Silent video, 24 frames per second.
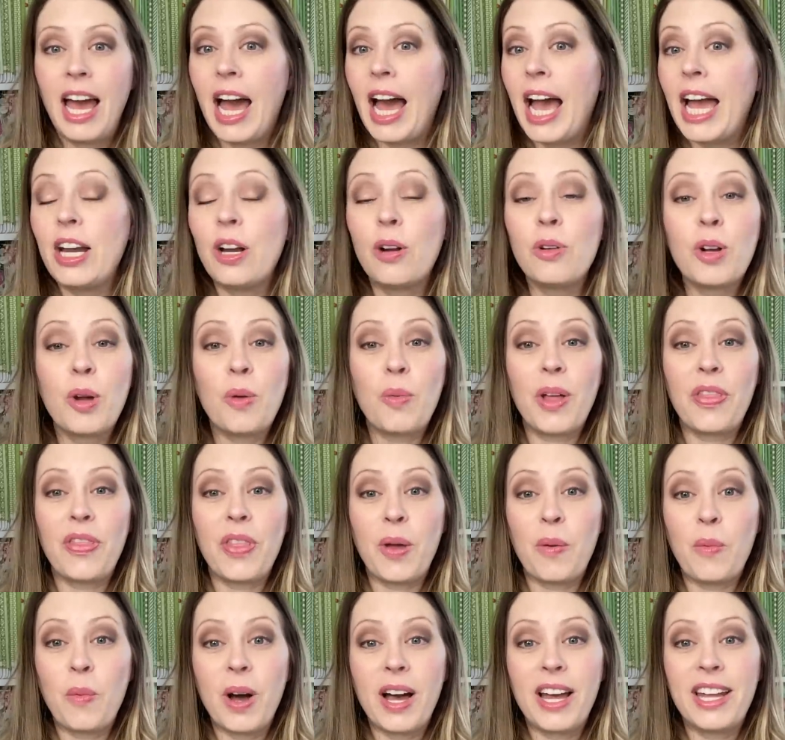I don't know what
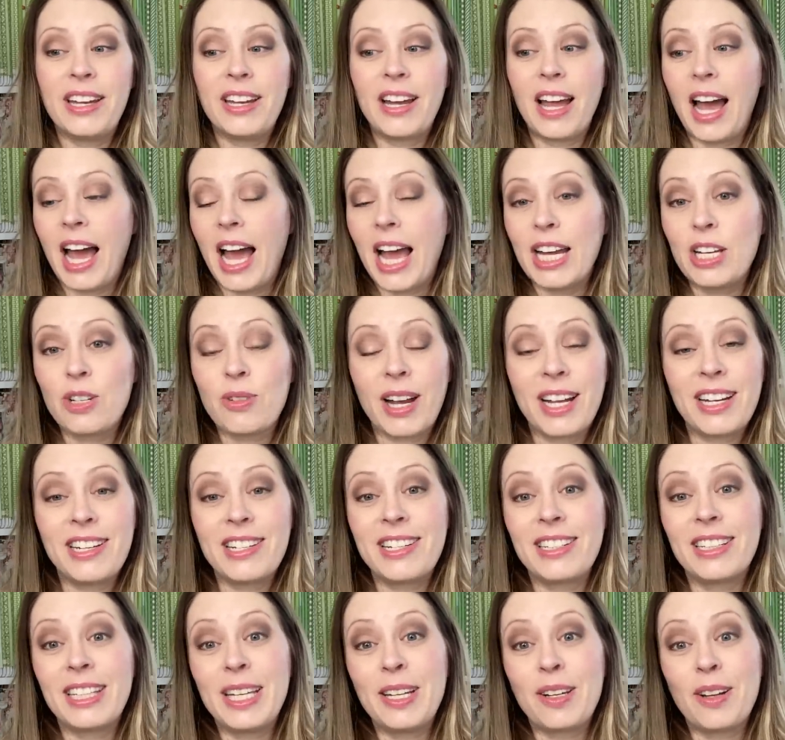they want. I try to
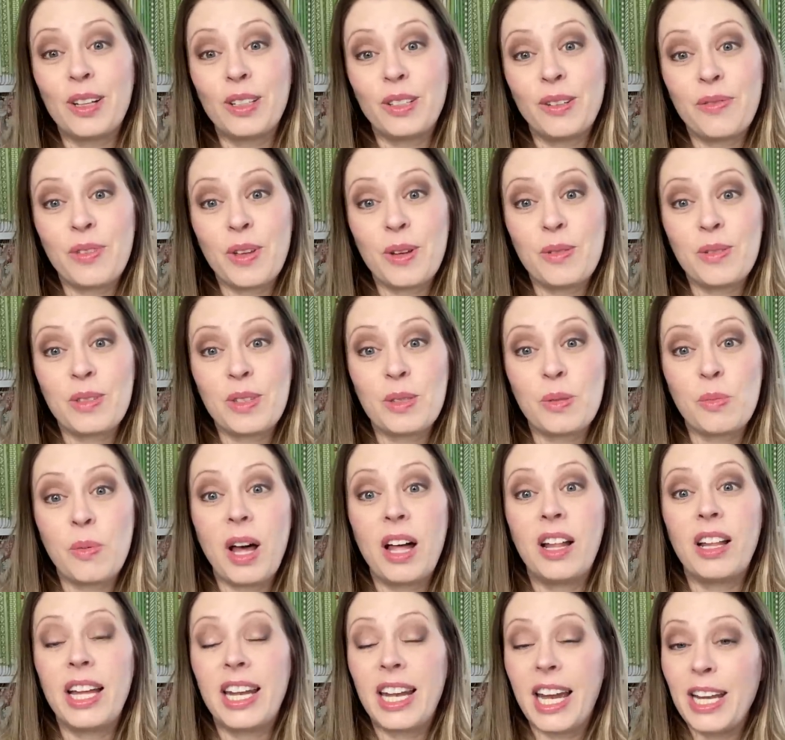delete all of those as
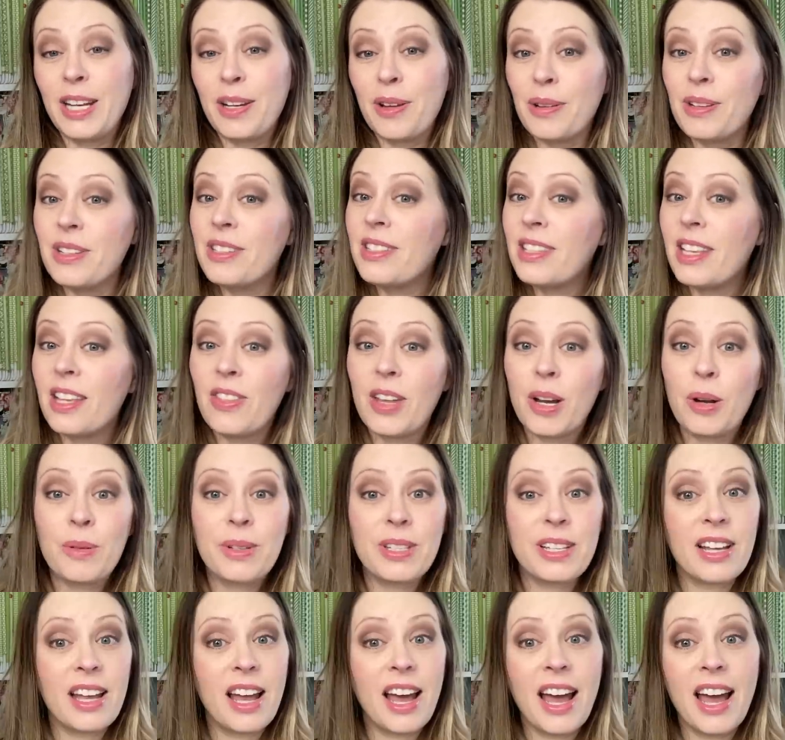well. And I noticed that there
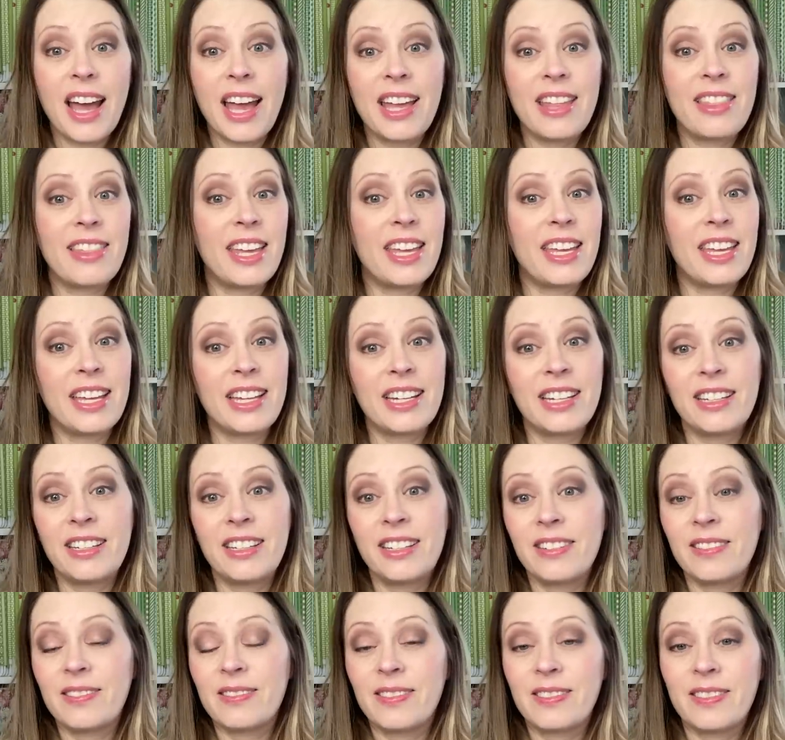was a guy thinking,
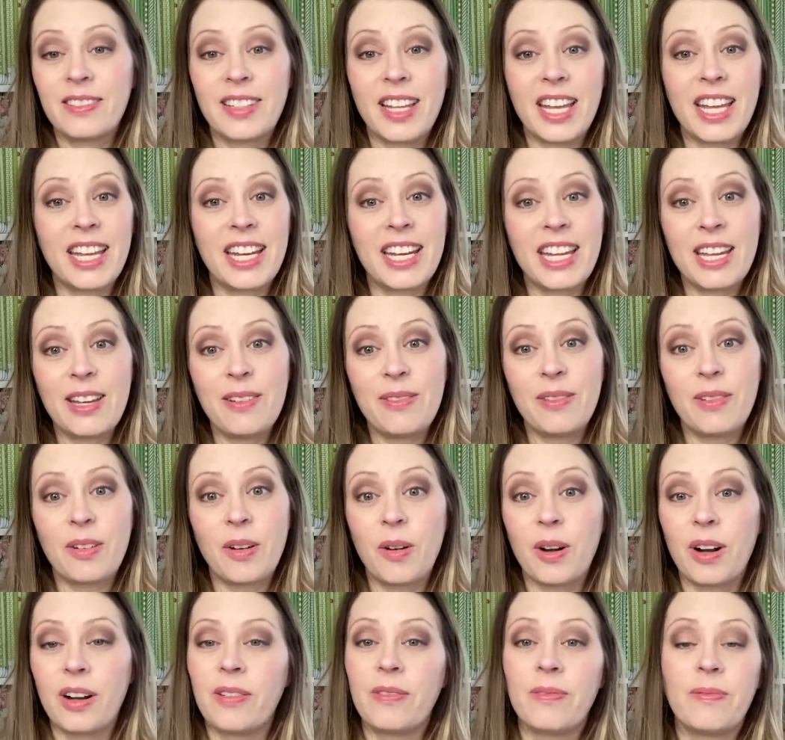thinking he
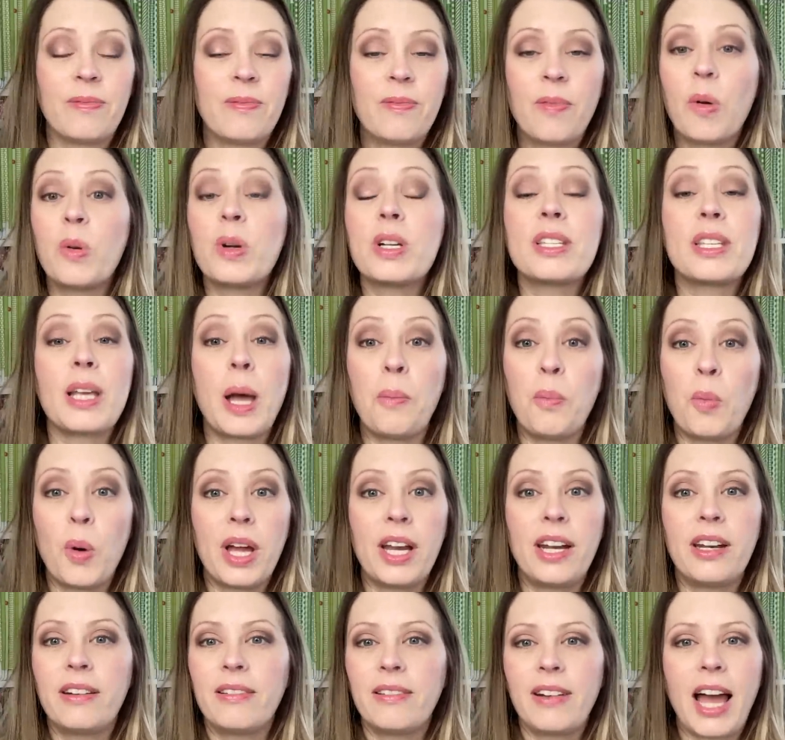or or
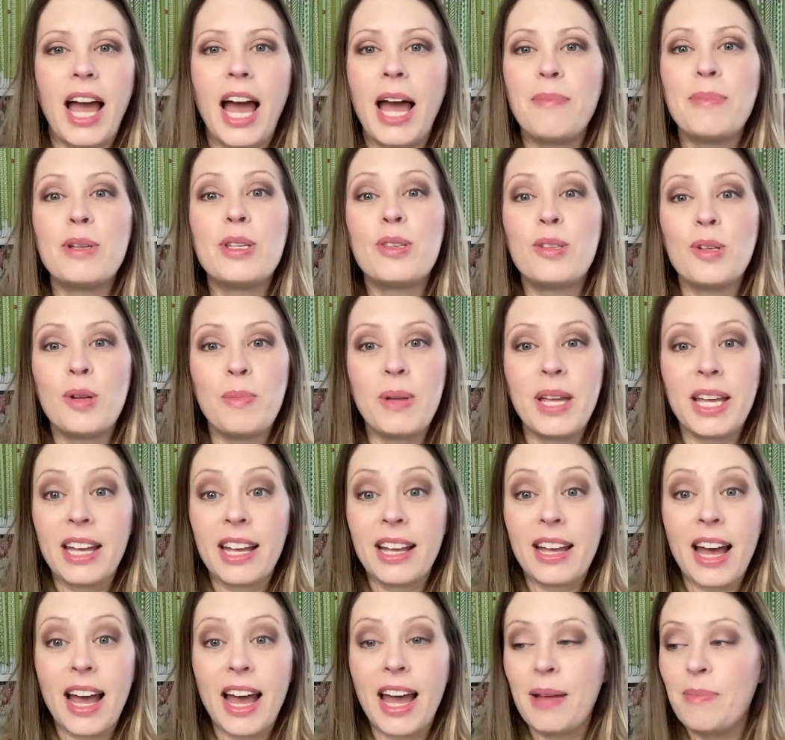someone I'm assuming a
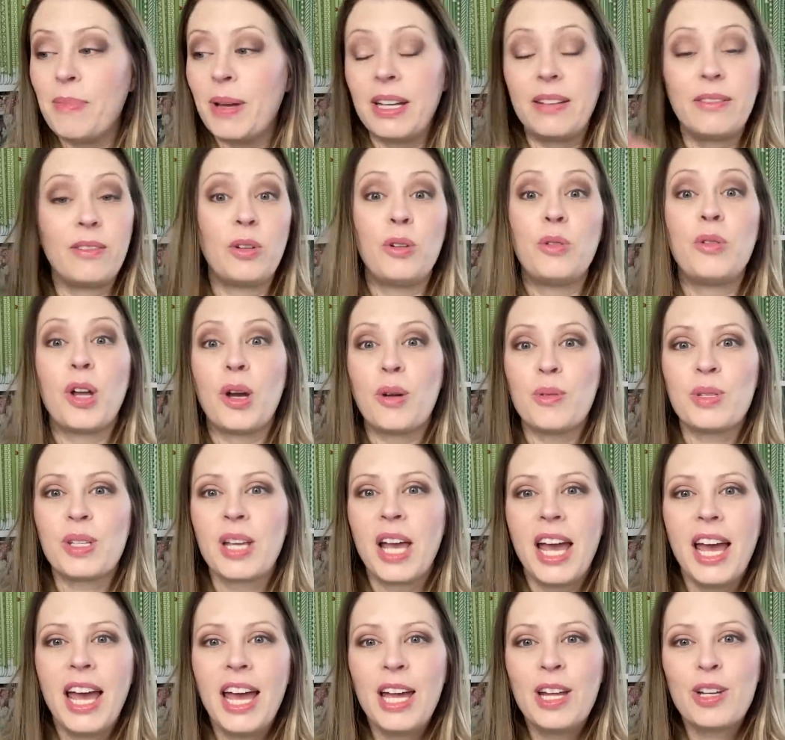guy, but who knows,
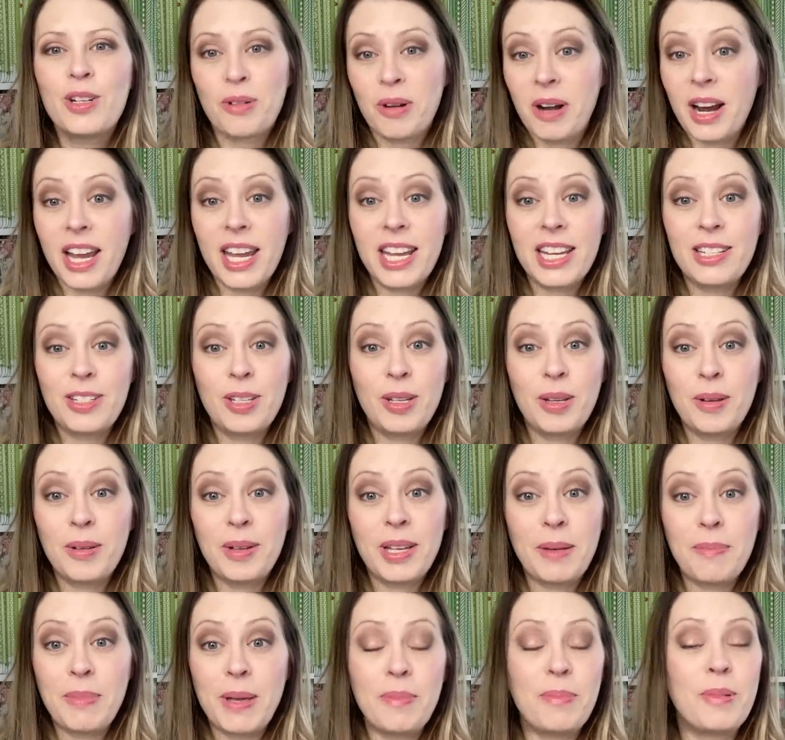trying to
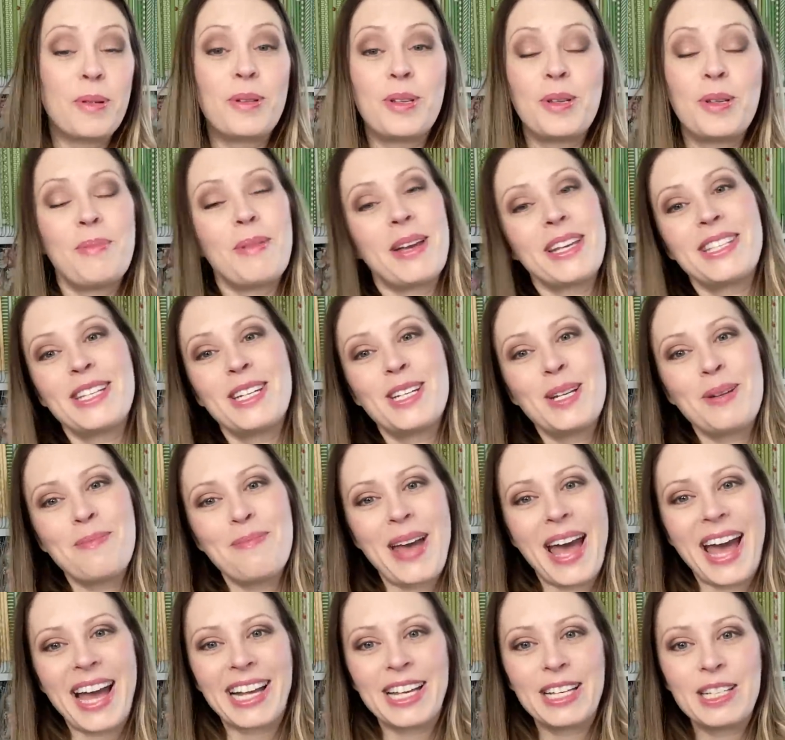get people to message him
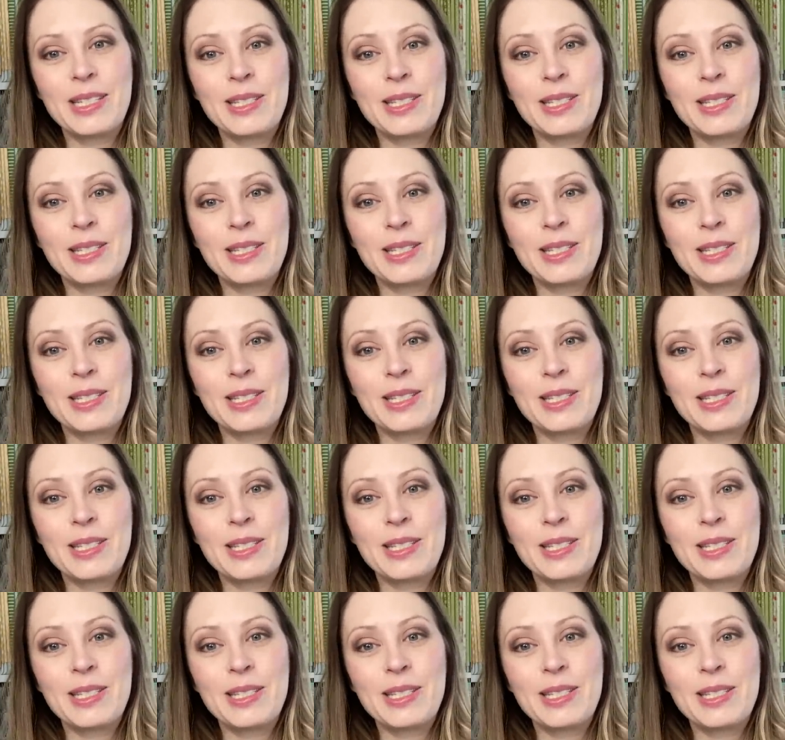back.